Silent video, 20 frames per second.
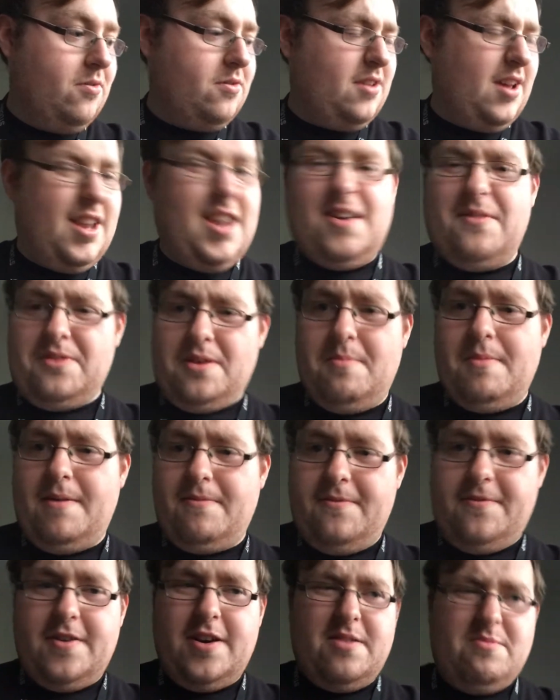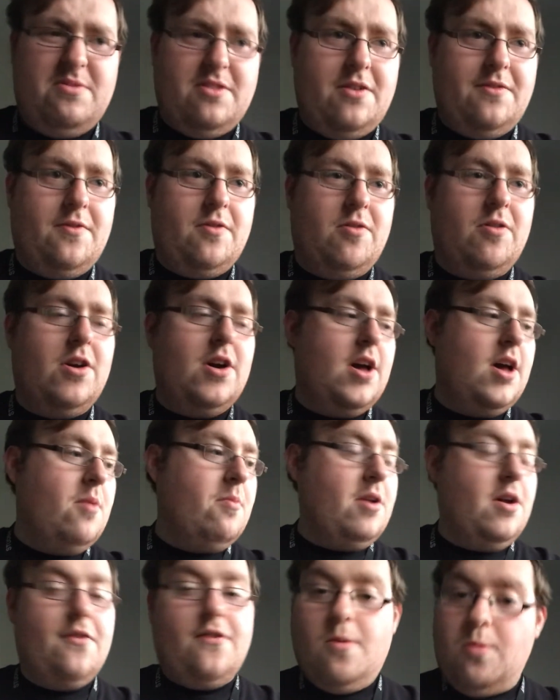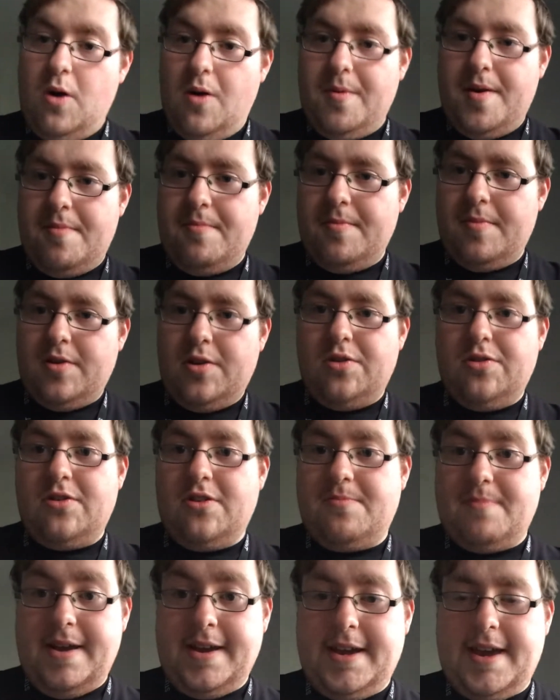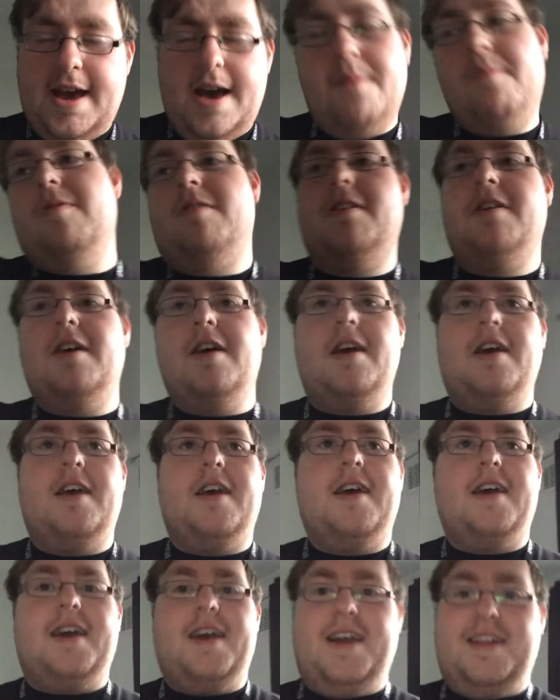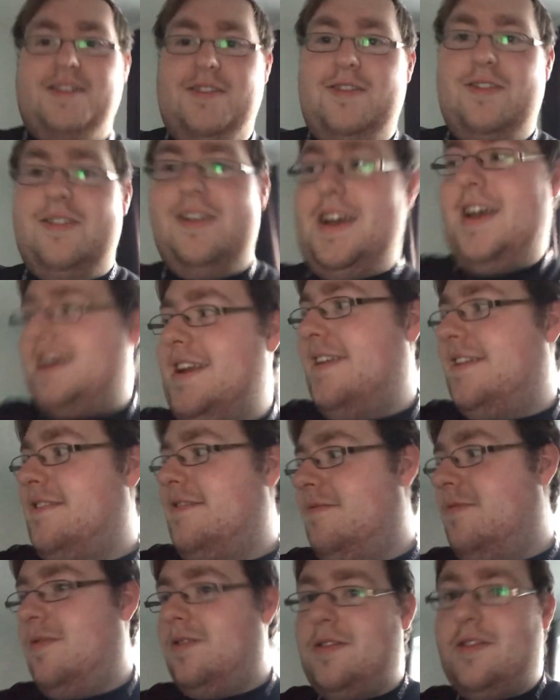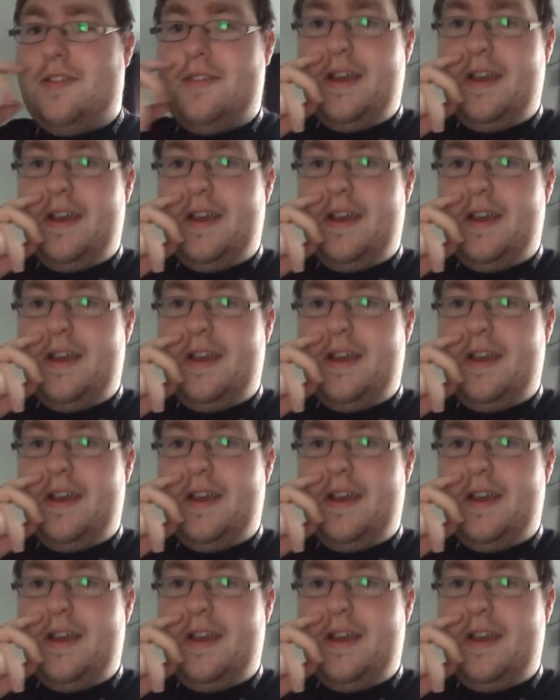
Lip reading: So I love Samantha, a beautiful woman who does men cap. I forgot.